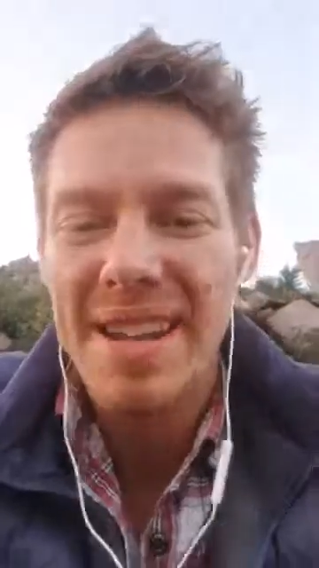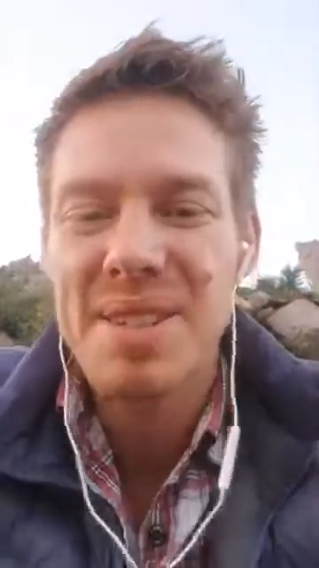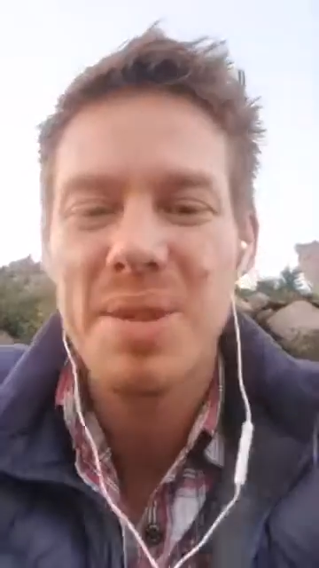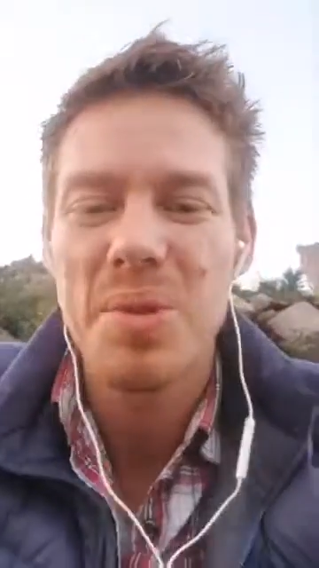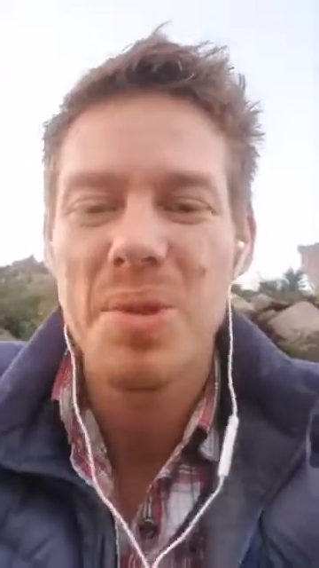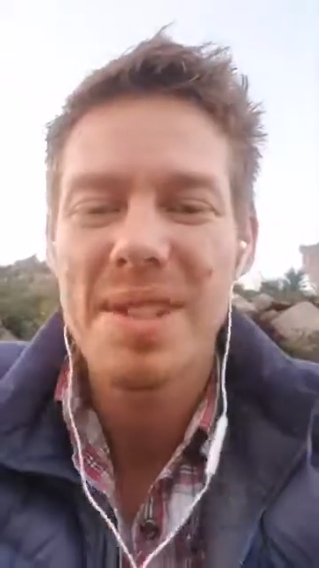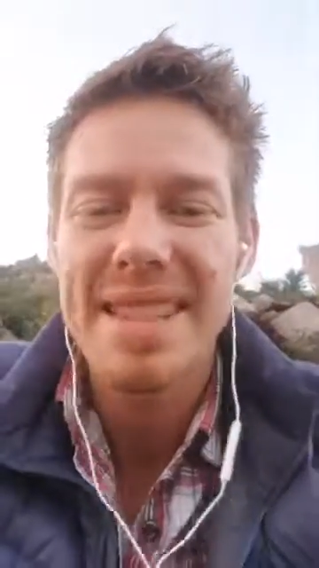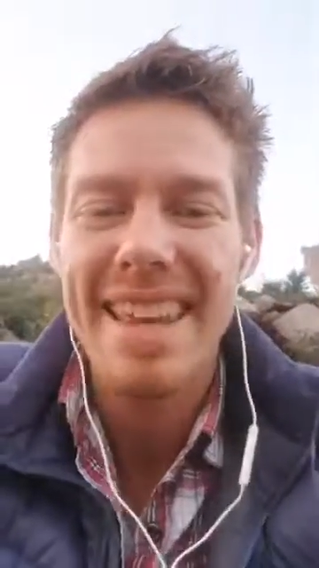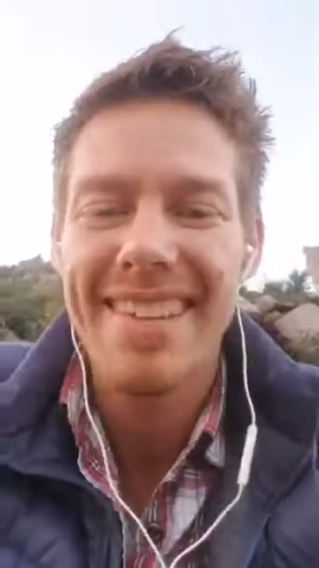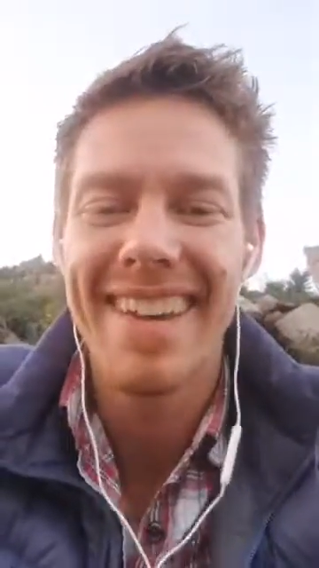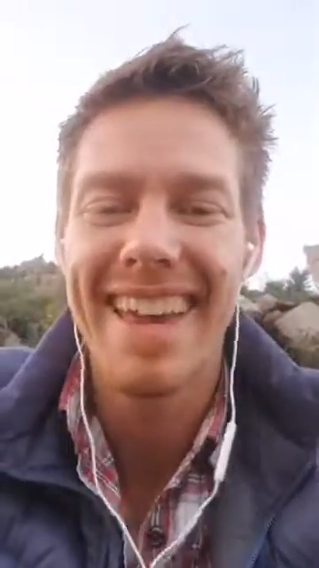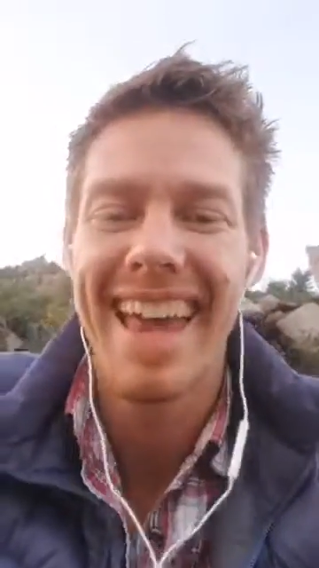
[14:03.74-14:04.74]
towards
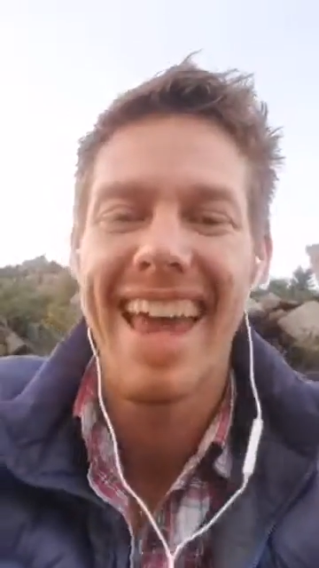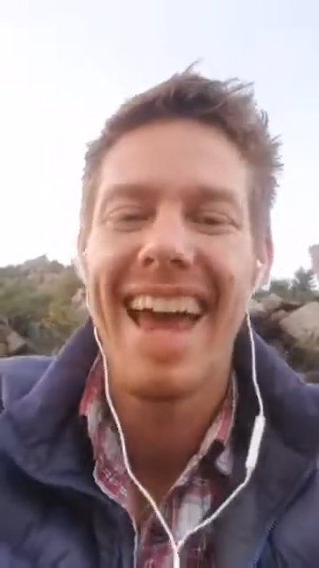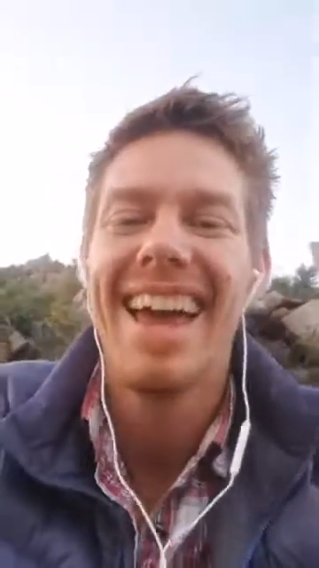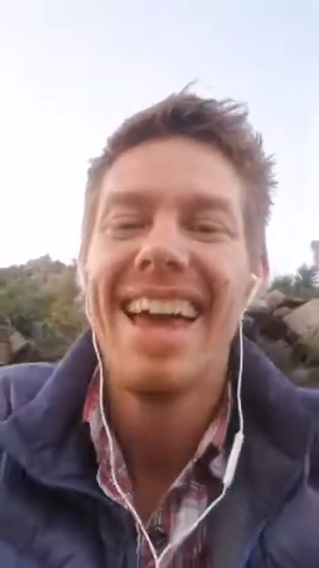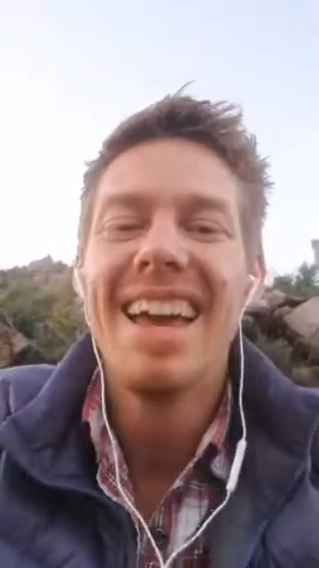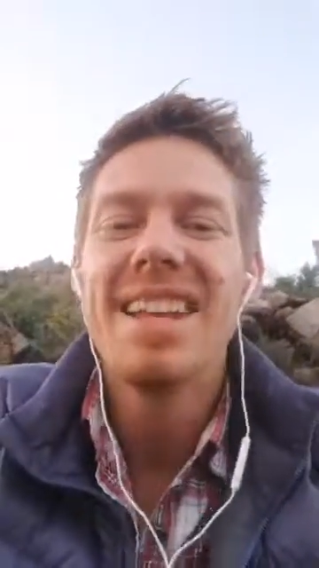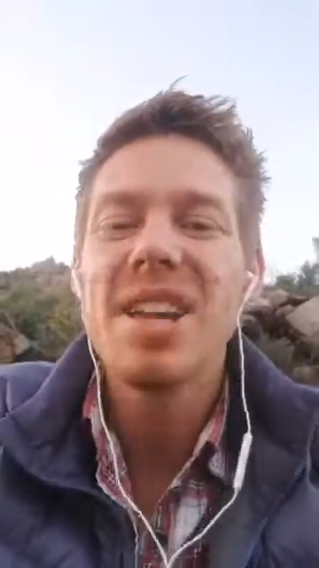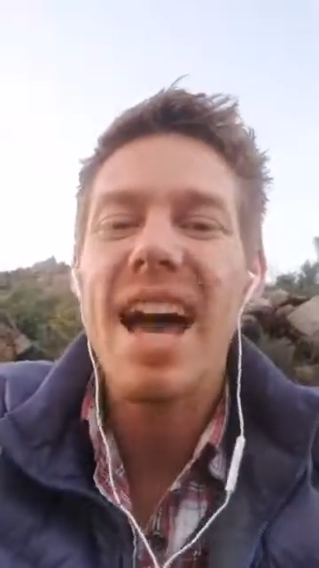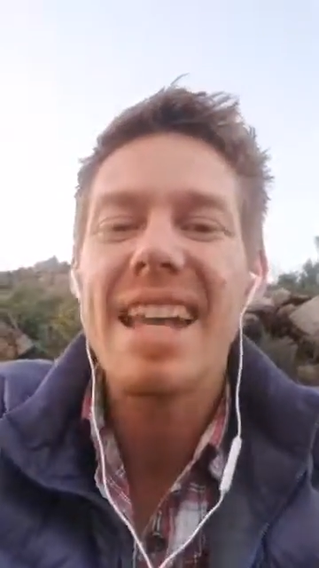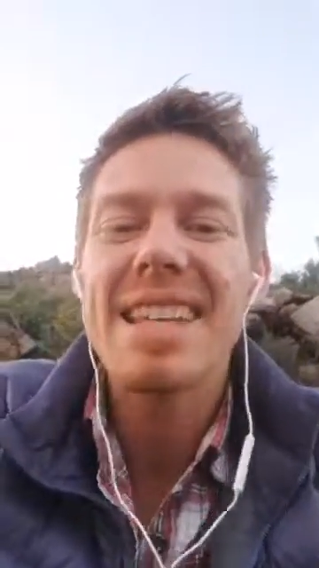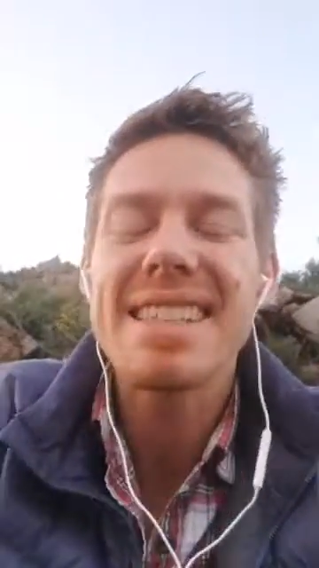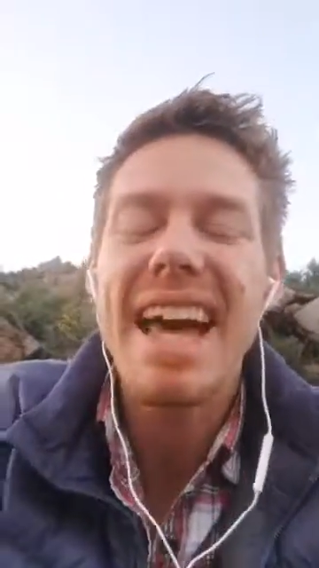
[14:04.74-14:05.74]
them. So I
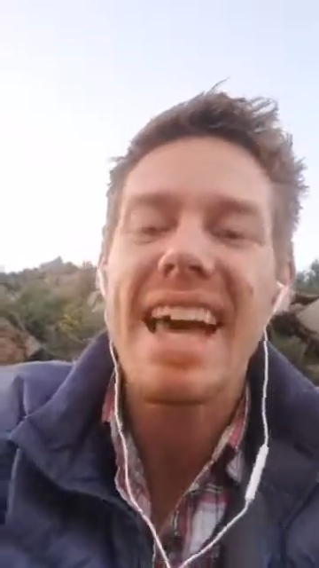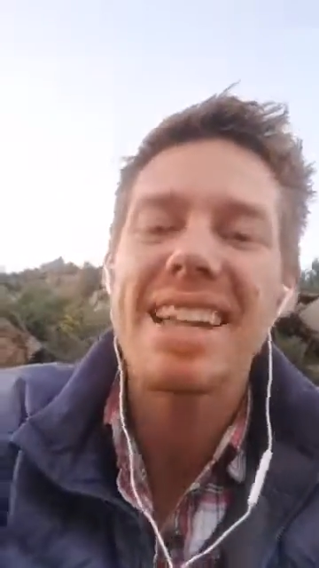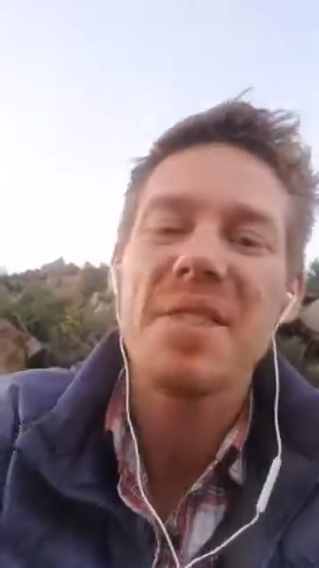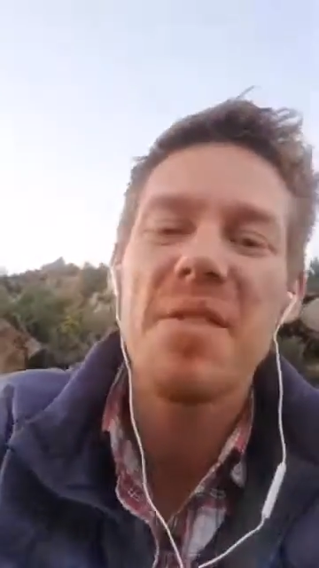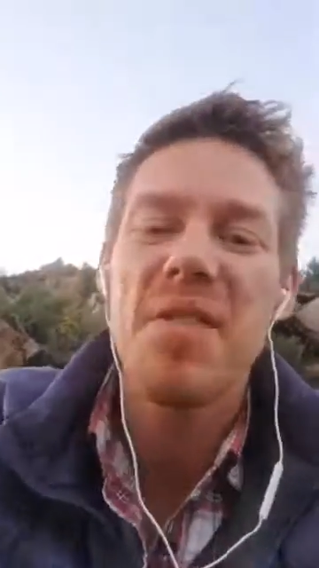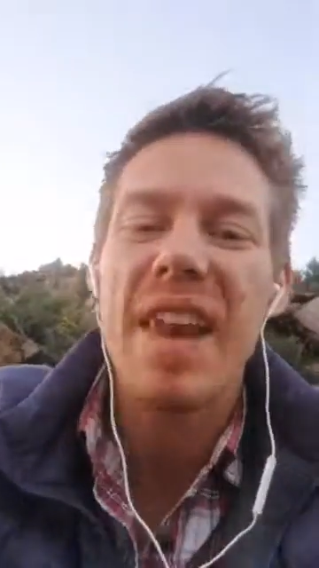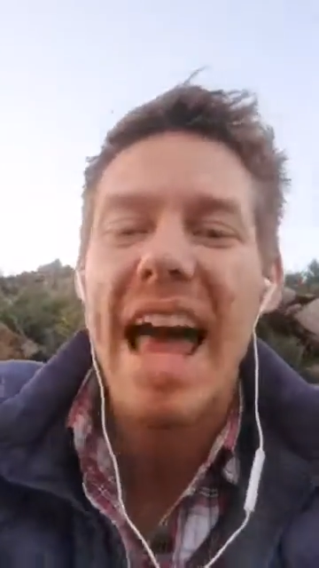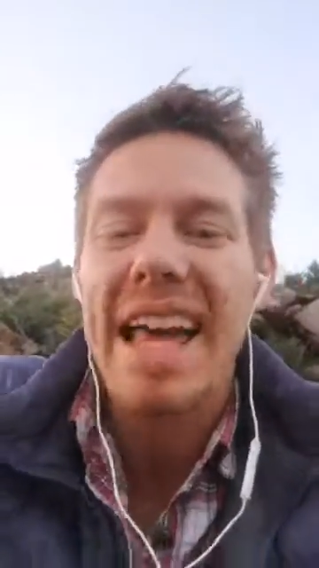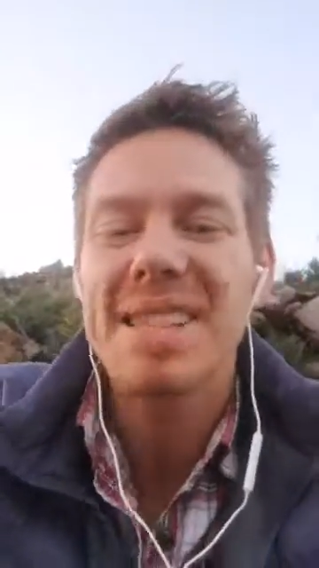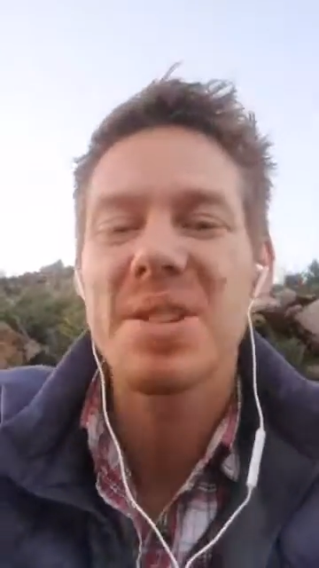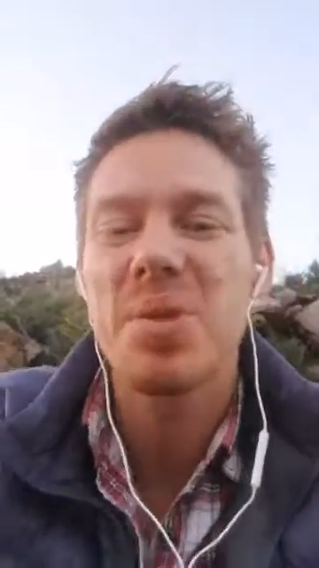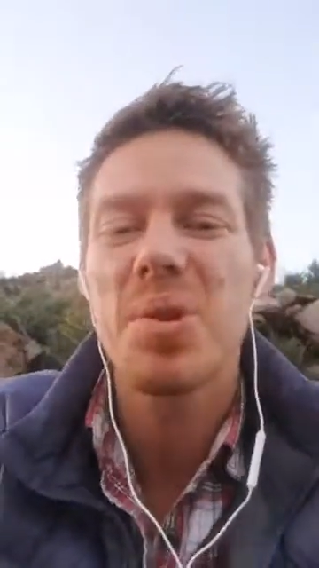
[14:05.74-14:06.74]
decided to fly
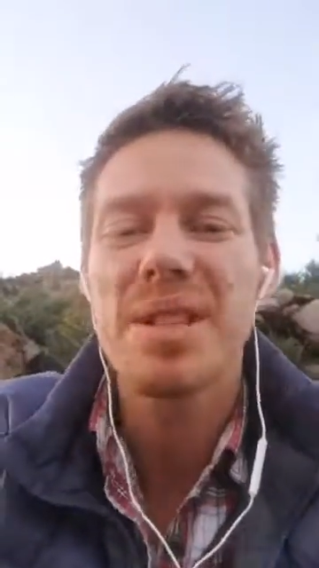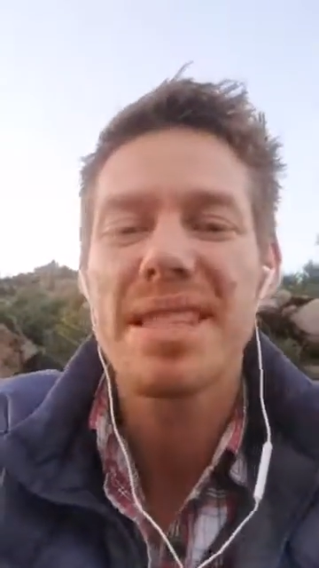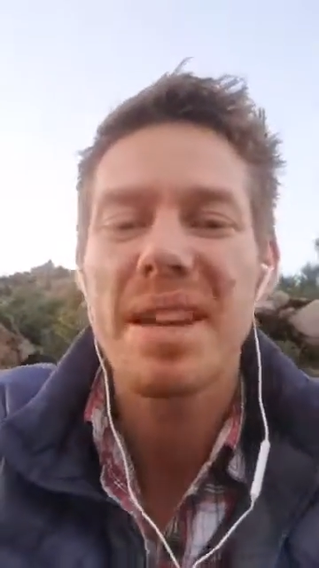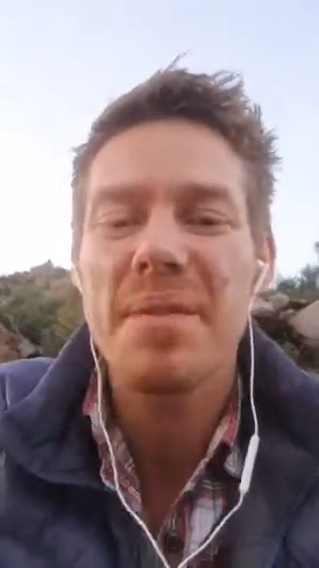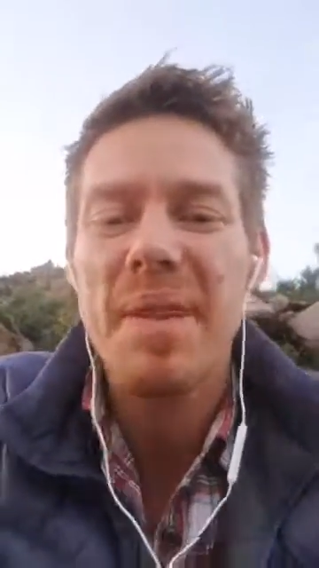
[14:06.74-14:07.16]
towards them